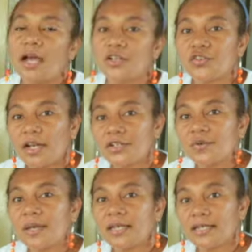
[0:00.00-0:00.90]
I try to
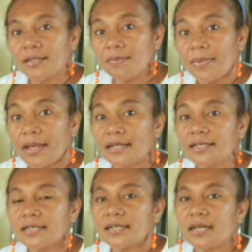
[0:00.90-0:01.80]
make an
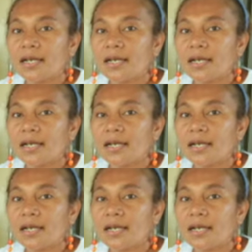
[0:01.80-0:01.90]
impact